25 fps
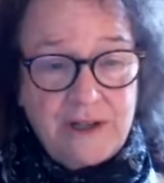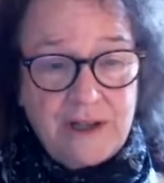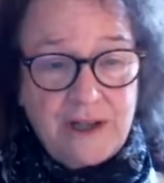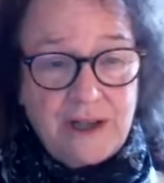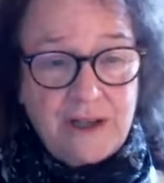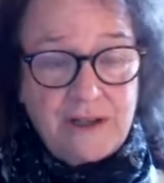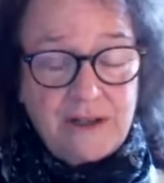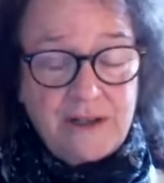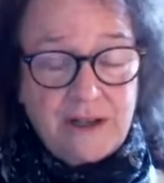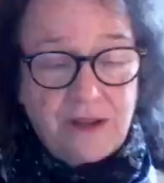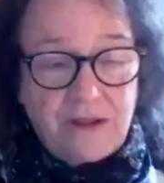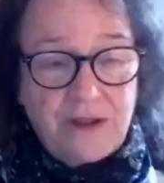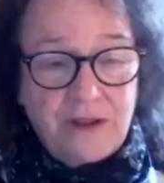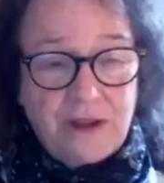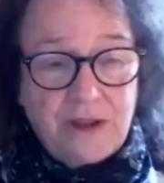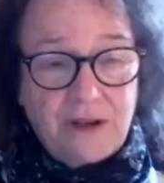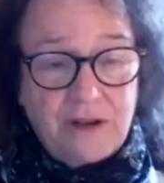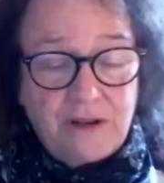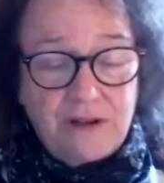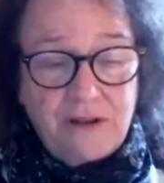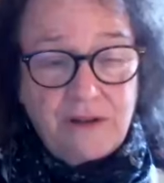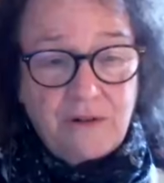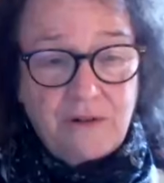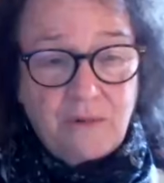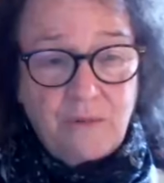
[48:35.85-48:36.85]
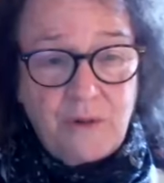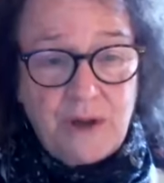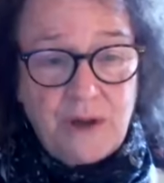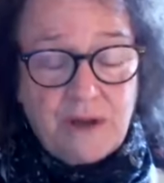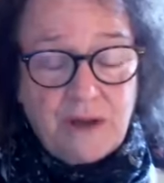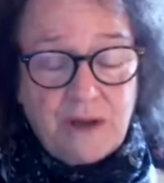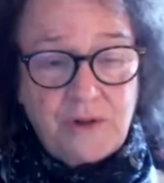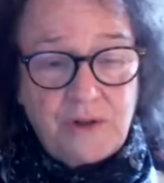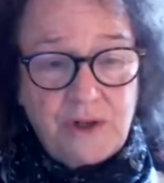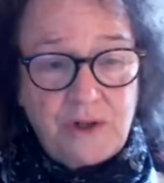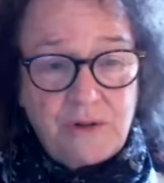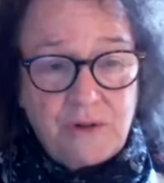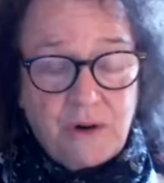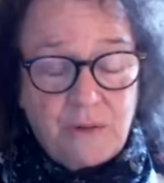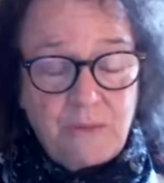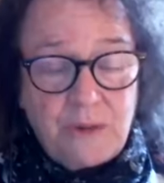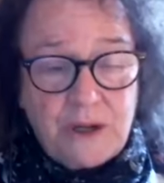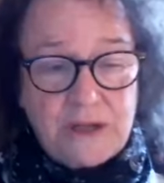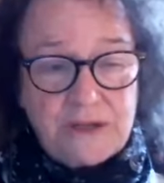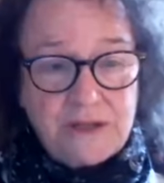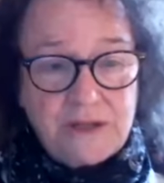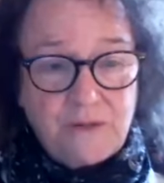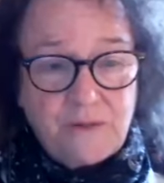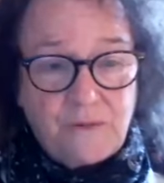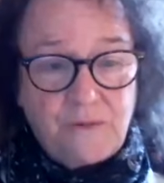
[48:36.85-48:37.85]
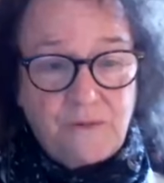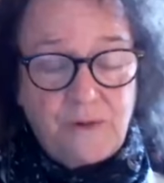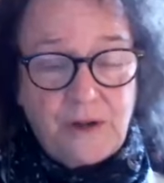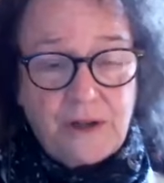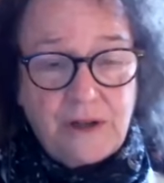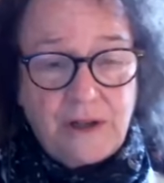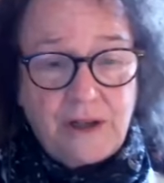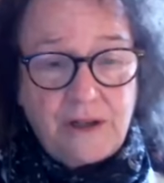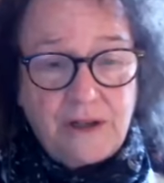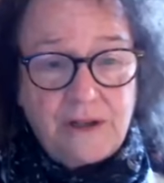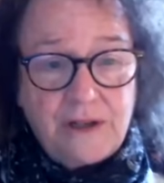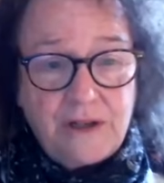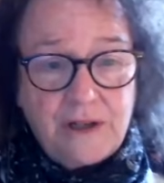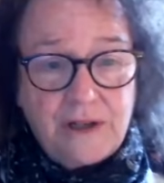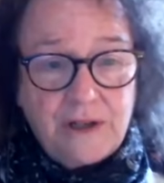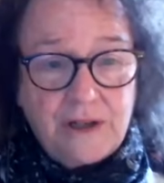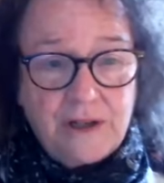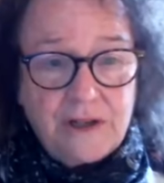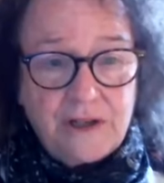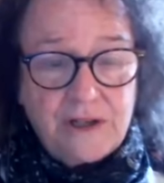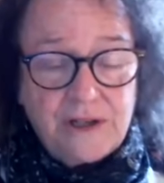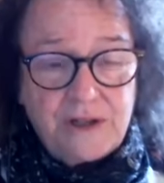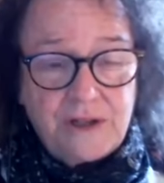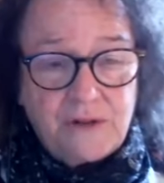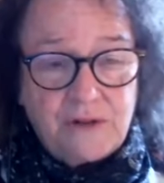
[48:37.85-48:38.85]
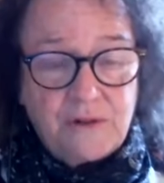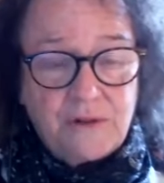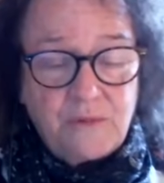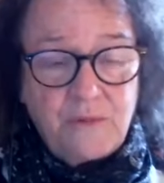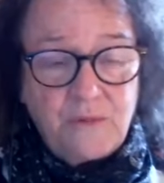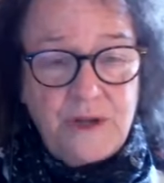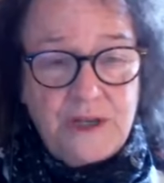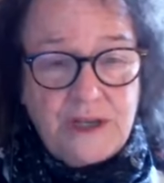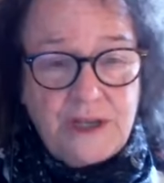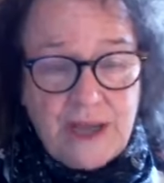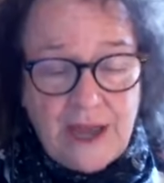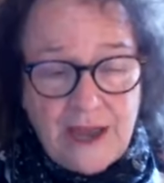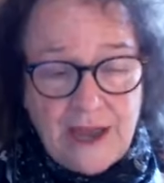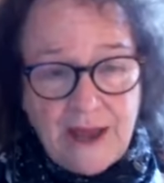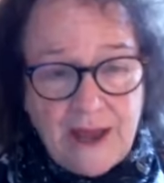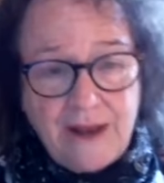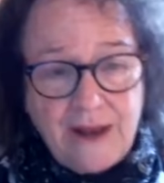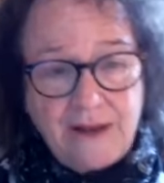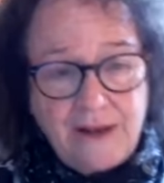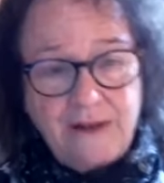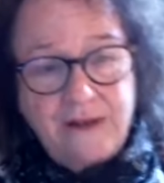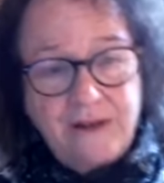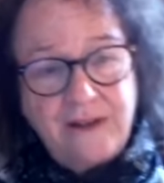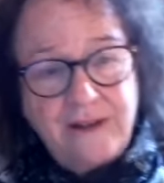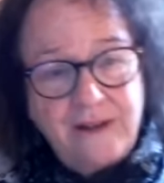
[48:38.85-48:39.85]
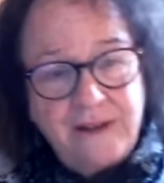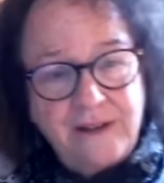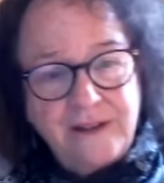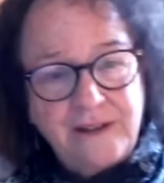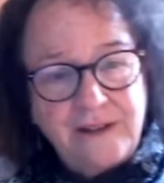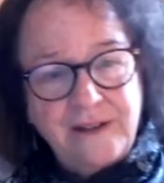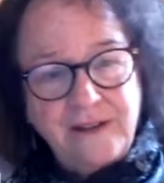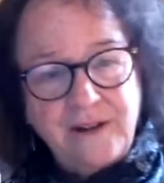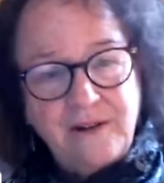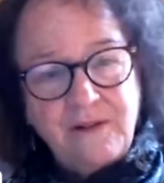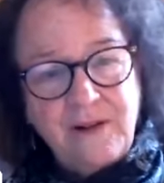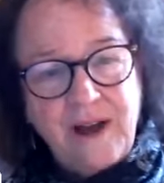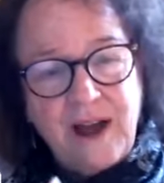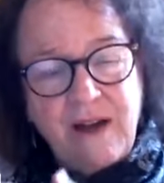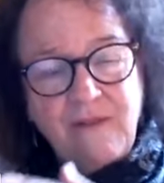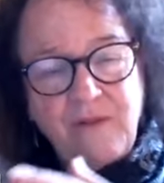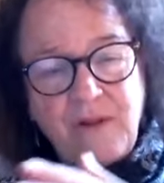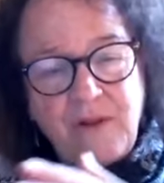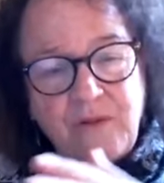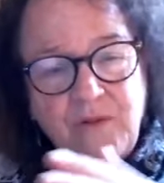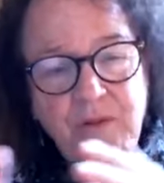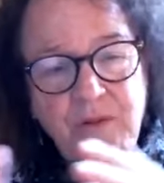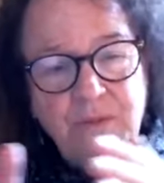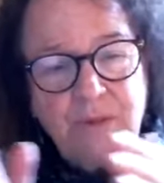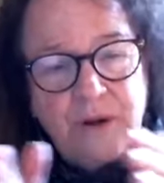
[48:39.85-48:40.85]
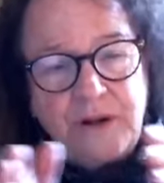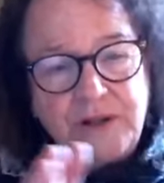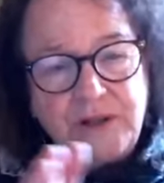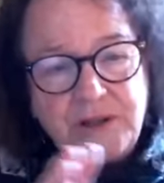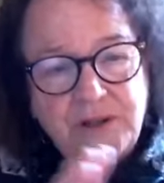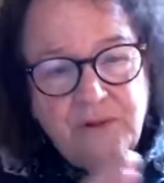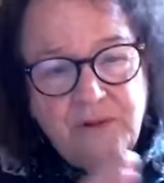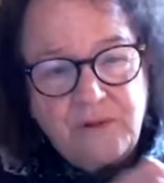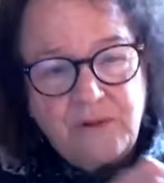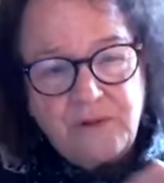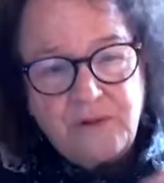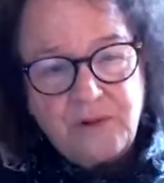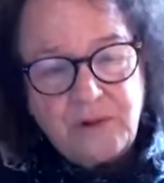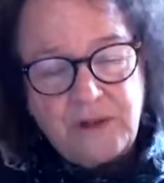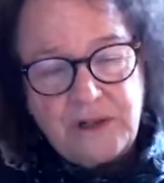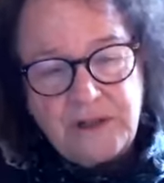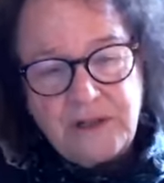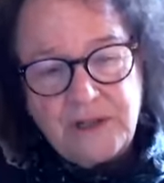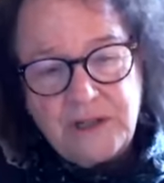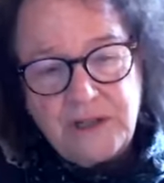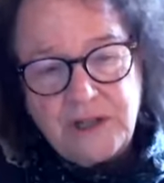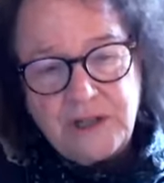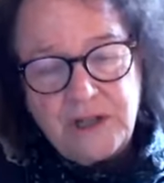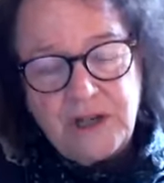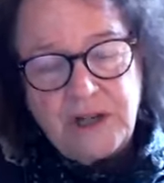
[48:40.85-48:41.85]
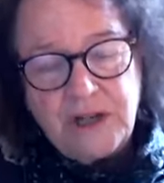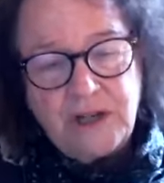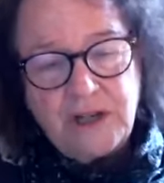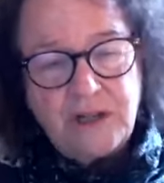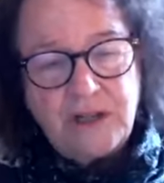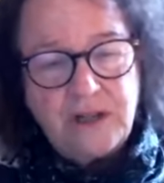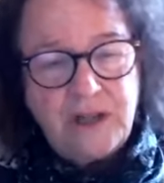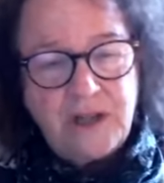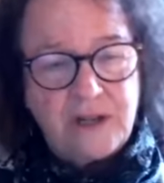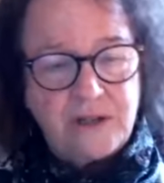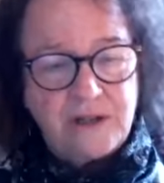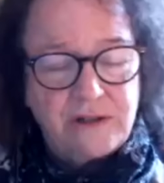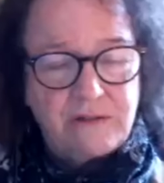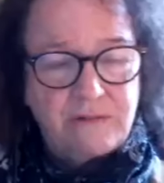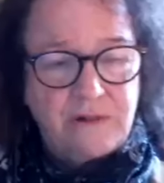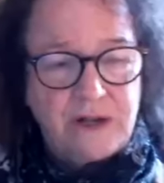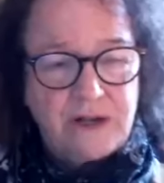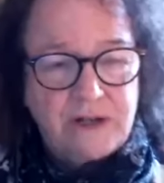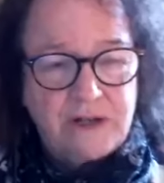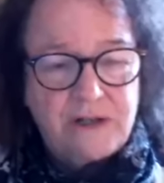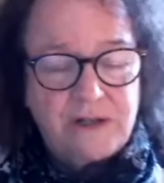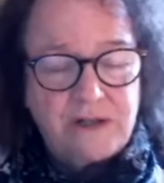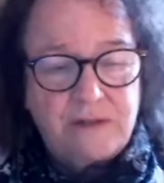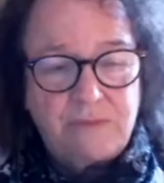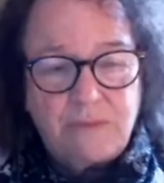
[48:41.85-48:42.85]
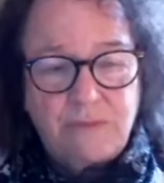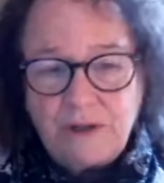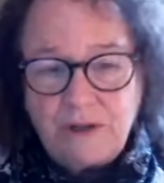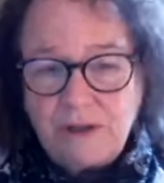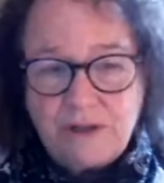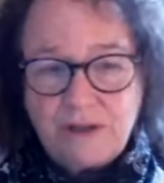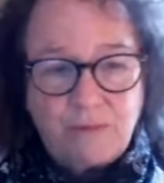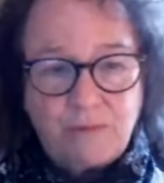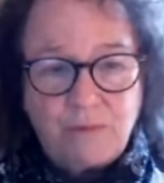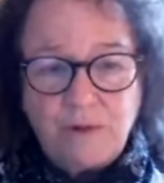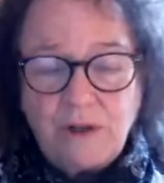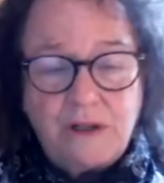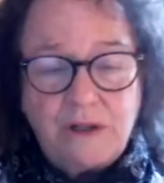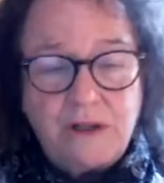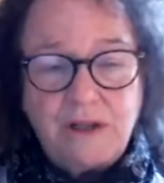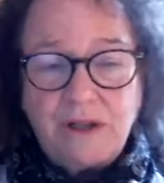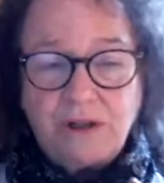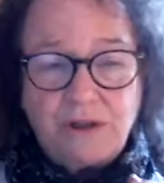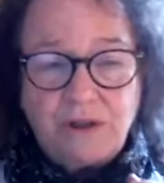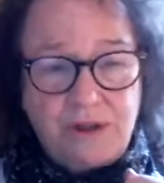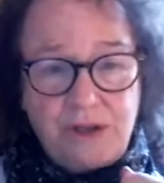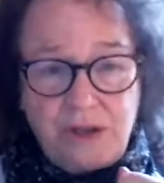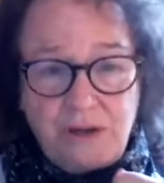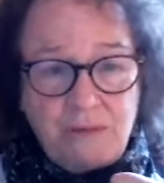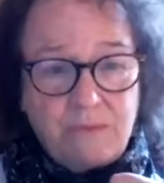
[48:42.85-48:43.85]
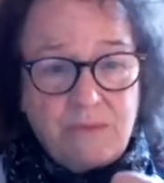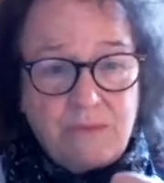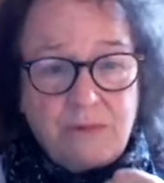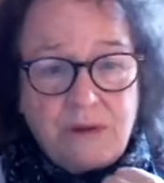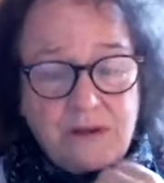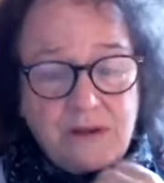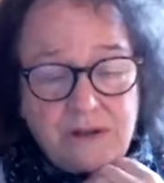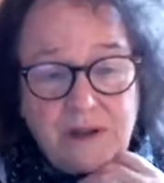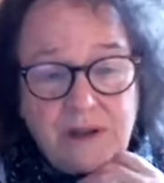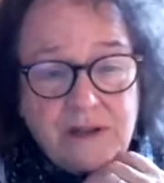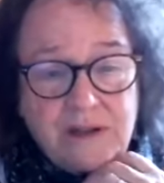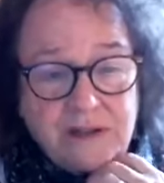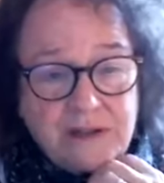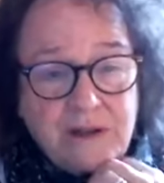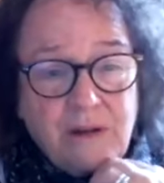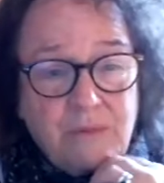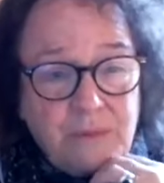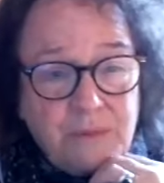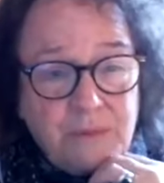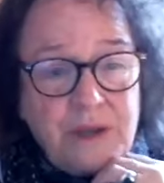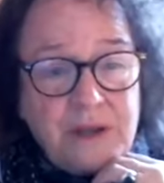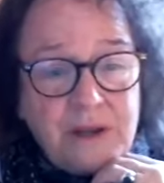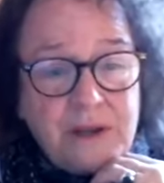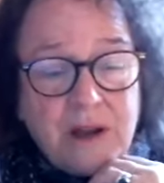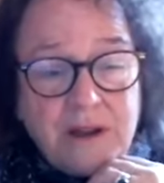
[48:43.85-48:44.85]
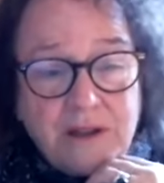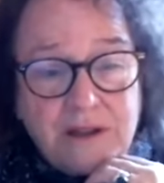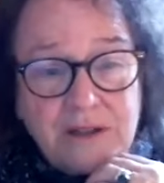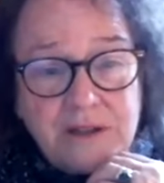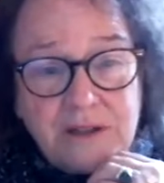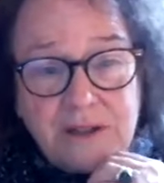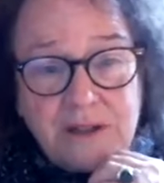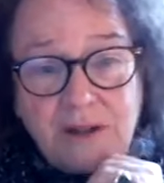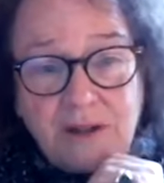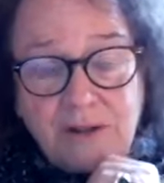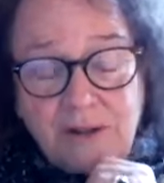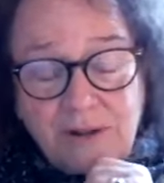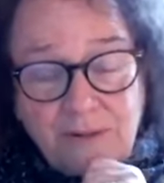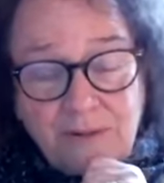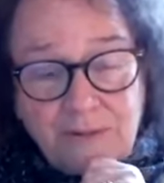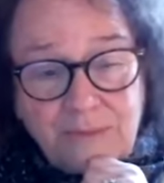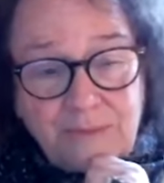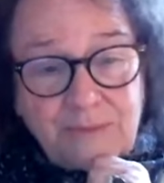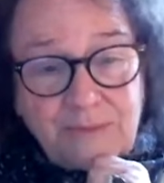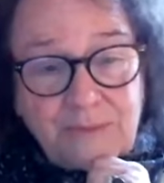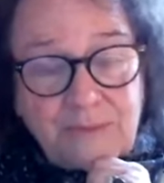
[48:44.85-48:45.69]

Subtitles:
And I think, you know, we have to do our best to fill it so that we can, you know, have everybody sort of transitioning in that direction. But it's really a theme in SLB, I can tell you.